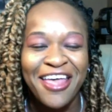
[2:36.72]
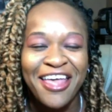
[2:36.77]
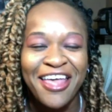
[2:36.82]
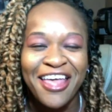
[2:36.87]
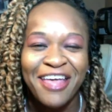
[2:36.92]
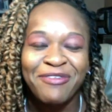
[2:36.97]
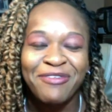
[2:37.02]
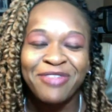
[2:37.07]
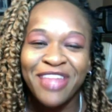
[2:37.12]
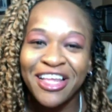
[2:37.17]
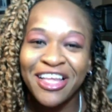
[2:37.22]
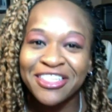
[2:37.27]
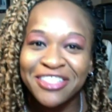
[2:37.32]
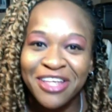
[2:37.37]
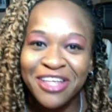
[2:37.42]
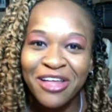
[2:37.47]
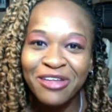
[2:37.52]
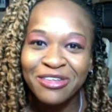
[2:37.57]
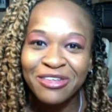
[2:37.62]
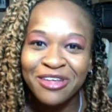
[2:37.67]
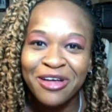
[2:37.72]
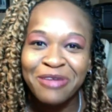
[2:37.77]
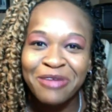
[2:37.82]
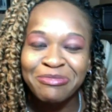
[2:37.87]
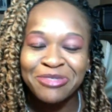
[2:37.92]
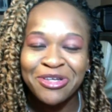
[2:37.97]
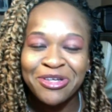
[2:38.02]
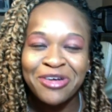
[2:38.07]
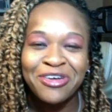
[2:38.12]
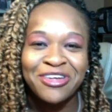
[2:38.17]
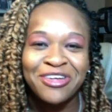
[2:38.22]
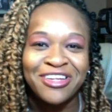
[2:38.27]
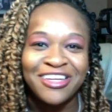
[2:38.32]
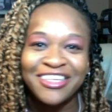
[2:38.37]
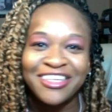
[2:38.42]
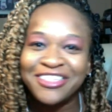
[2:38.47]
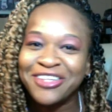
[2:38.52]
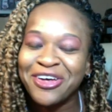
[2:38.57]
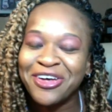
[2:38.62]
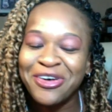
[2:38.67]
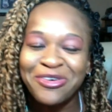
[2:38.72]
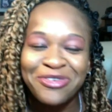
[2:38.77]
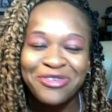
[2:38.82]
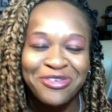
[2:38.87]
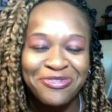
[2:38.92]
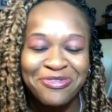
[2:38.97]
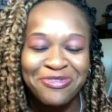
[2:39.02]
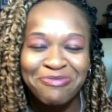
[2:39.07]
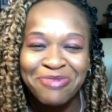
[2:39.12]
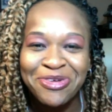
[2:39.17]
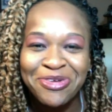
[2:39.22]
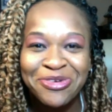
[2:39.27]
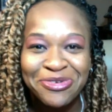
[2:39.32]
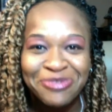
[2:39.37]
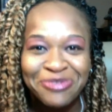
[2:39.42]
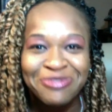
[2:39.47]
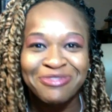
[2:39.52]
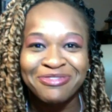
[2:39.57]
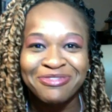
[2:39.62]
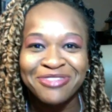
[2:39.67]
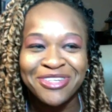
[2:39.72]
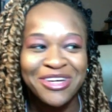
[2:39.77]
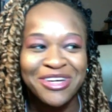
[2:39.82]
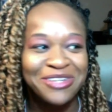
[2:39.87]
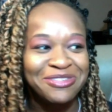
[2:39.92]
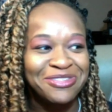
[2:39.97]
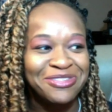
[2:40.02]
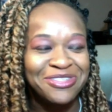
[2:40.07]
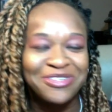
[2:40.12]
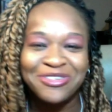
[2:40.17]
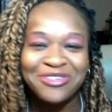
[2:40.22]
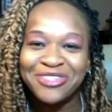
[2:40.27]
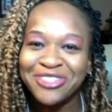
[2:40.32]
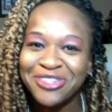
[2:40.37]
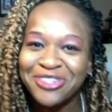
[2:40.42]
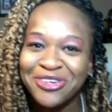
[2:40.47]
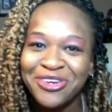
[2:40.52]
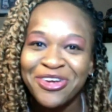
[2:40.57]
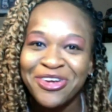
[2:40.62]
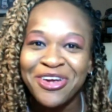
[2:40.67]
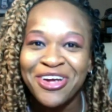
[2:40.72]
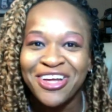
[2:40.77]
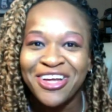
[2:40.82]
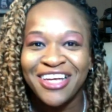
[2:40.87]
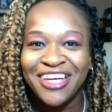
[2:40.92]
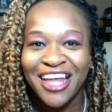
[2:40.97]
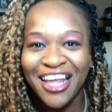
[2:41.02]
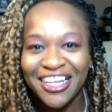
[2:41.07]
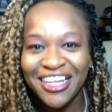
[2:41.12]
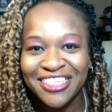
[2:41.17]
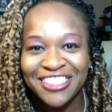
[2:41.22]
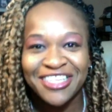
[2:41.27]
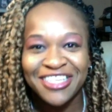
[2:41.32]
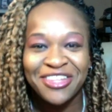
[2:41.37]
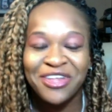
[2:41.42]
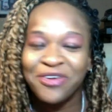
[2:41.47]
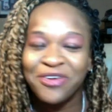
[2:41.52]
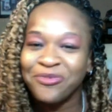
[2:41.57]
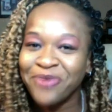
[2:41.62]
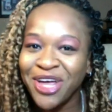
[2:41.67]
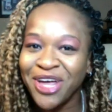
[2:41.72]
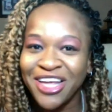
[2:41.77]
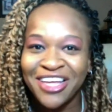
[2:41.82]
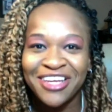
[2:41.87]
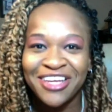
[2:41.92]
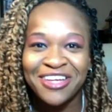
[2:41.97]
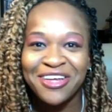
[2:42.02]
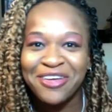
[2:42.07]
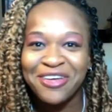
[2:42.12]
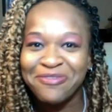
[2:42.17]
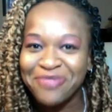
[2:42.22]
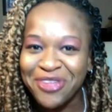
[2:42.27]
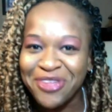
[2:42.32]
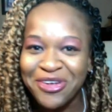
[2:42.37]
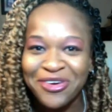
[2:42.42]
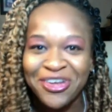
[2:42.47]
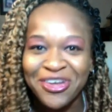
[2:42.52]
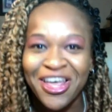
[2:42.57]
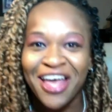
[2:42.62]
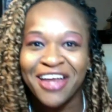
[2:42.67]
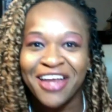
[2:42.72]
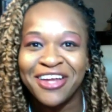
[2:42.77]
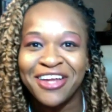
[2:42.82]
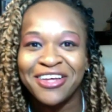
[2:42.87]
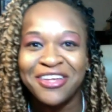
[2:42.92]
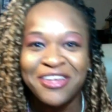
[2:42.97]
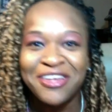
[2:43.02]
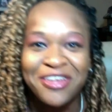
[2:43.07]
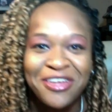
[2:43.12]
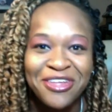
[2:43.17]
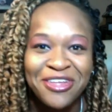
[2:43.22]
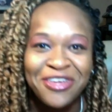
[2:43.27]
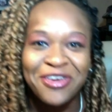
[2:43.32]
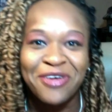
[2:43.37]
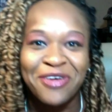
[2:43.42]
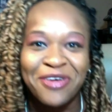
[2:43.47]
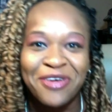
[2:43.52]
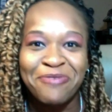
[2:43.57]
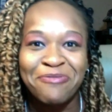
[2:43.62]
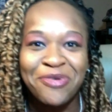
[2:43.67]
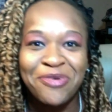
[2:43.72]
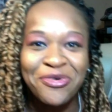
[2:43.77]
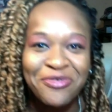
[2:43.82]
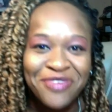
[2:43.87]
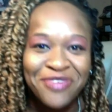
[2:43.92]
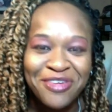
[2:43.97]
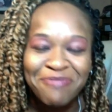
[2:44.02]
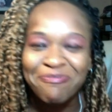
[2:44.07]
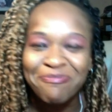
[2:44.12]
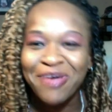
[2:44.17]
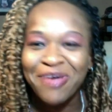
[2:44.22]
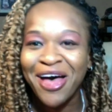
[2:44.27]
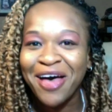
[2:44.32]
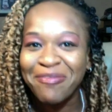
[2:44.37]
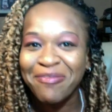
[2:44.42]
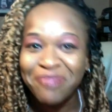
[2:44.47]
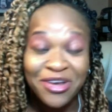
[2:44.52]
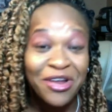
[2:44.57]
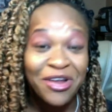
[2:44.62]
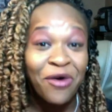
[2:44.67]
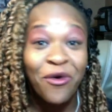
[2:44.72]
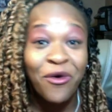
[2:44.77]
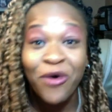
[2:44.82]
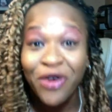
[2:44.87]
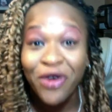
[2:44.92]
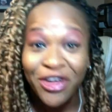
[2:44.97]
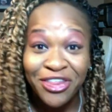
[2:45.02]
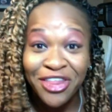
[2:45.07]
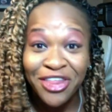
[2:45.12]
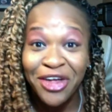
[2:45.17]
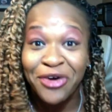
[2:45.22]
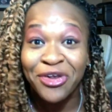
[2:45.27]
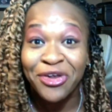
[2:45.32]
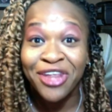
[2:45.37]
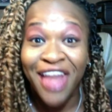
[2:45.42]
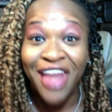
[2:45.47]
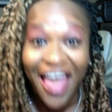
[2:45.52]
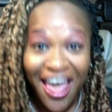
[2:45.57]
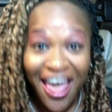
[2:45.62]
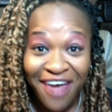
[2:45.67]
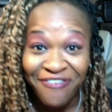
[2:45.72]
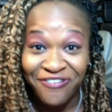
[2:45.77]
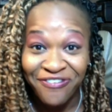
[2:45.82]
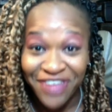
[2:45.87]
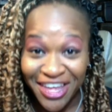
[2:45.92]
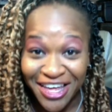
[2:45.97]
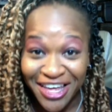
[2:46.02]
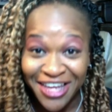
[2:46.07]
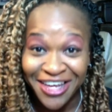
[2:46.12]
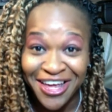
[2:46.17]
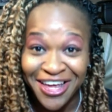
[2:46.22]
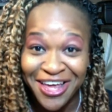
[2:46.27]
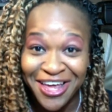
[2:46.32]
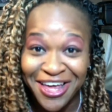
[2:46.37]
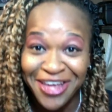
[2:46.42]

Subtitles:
When that song comes on, it's a whole different mood. Students are dancing, they're waking up, they're kind of, moving, bopping, or they're laughing